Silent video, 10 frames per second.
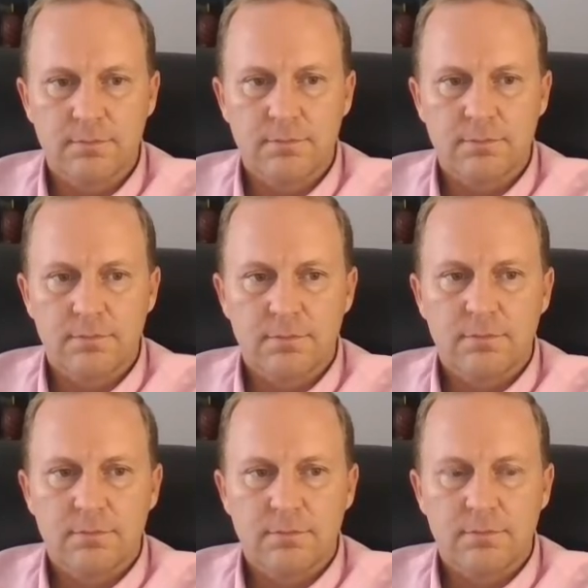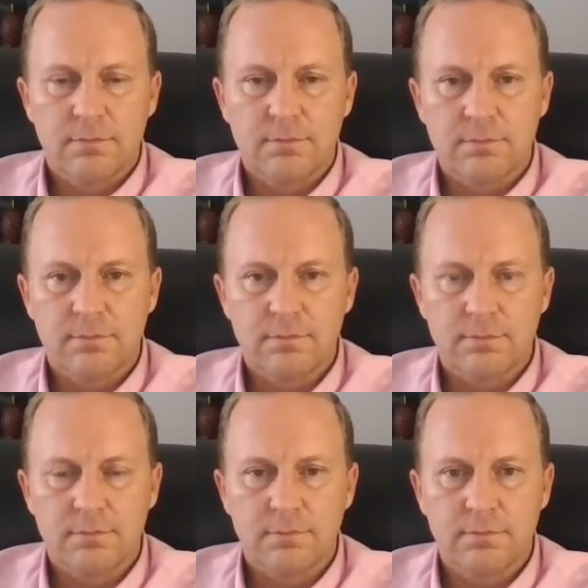
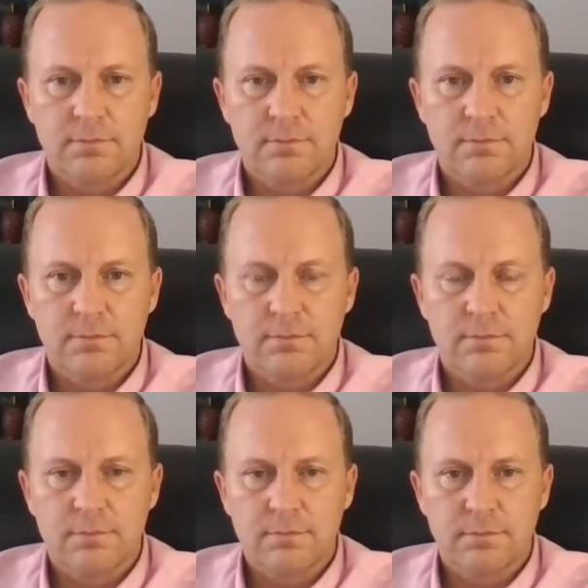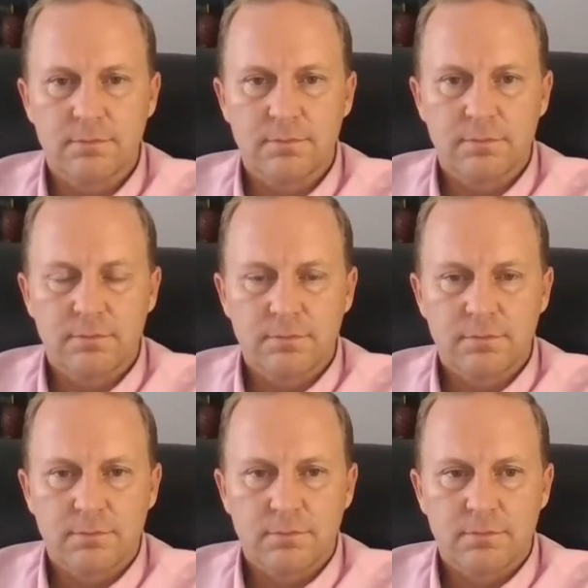
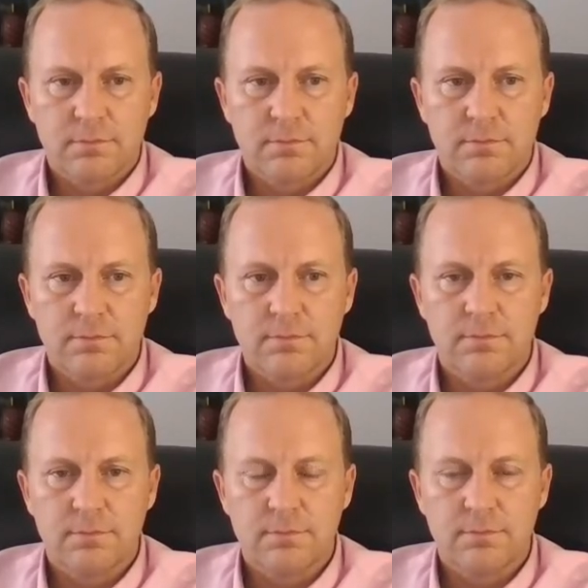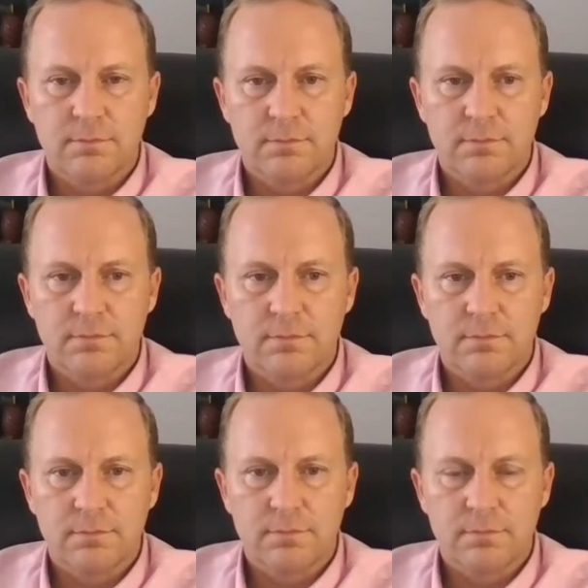
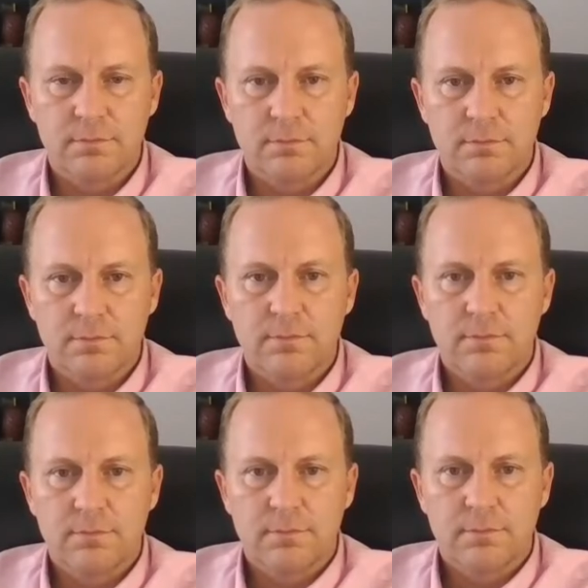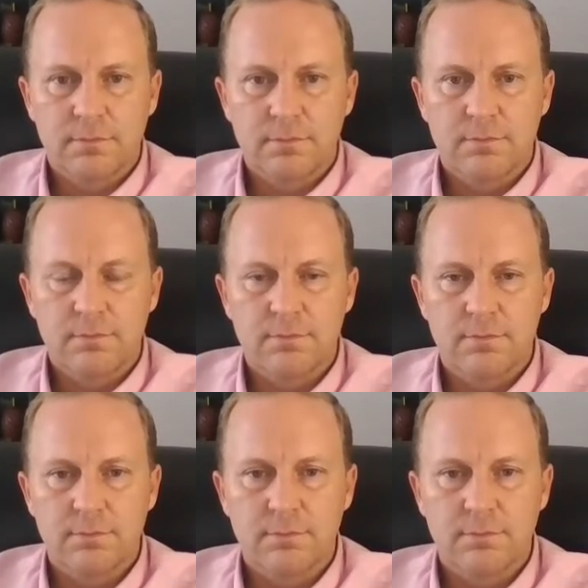The person shown says nothing.